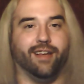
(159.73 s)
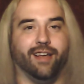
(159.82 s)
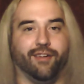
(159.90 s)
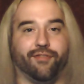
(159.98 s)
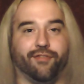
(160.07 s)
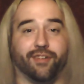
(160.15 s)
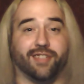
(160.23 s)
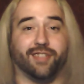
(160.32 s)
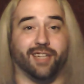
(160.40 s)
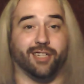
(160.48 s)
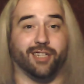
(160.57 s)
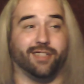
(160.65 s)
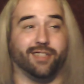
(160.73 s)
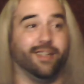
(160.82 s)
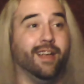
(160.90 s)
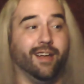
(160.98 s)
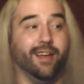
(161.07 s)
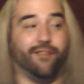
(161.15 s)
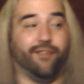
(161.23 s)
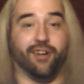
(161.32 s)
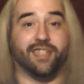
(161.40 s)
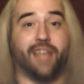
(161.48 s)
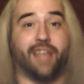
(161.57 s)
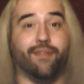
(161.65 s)
for a
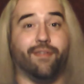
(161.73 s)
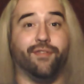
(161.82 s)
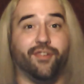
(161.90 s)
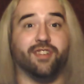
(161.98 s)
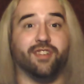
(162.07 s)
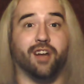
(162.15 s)
7-foot